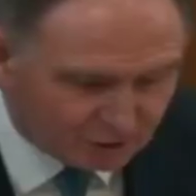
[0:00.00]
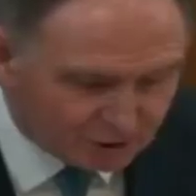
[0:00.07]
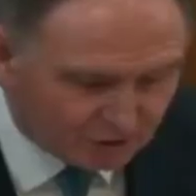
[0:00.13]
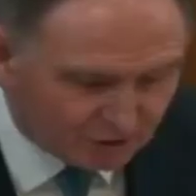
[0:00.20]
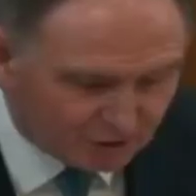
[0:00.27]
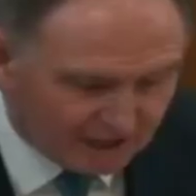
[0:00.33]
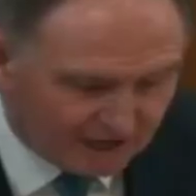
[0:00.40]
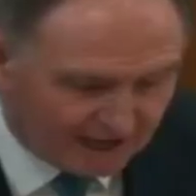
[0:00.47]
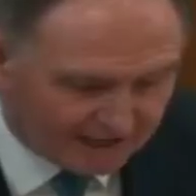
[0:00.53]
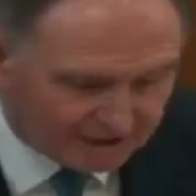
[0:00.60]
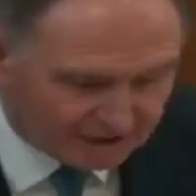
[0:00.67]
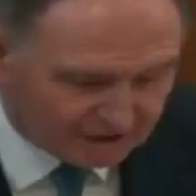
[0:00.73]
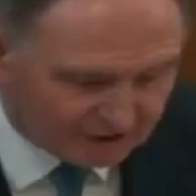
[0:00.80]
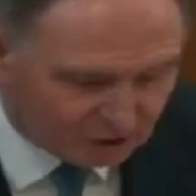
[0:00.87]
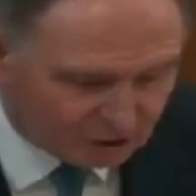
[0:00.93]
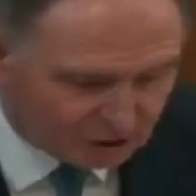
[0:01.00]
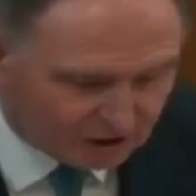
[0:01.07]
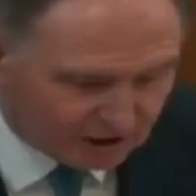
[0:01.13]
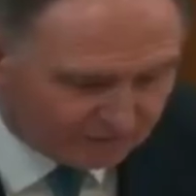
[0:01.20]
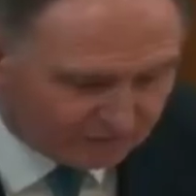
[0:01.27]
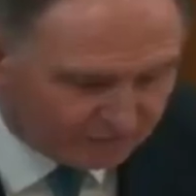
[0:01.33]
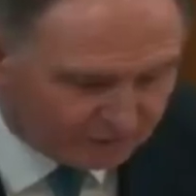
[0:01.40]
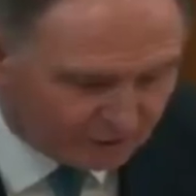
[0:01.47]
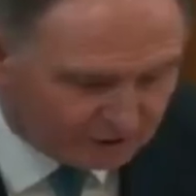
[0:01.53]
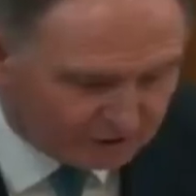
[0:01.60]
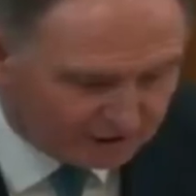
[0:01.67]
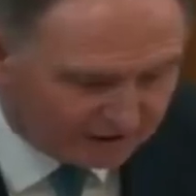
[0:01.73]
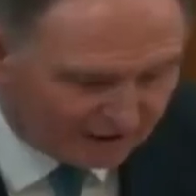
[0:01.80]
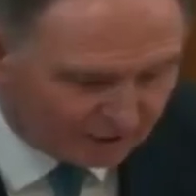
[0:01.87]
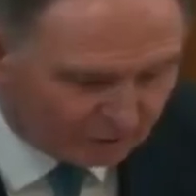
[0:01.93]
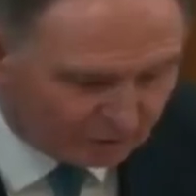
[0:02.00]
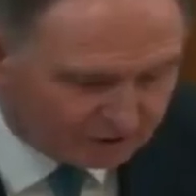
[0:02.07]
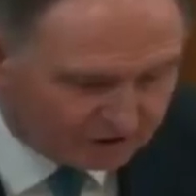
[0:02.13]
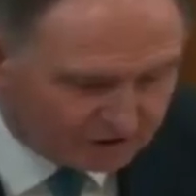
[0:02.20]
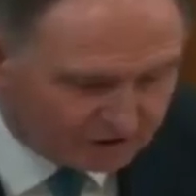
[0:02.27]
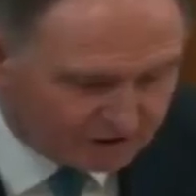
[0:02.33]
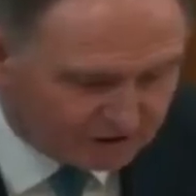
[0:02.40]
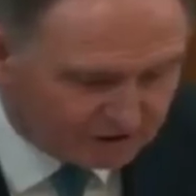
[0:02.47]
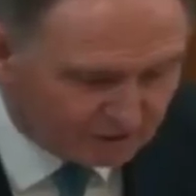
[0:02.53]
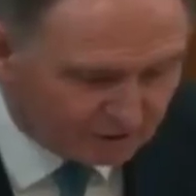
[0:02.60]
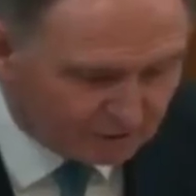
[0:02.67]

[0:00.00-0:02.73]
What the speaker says: Court of Appeal have handed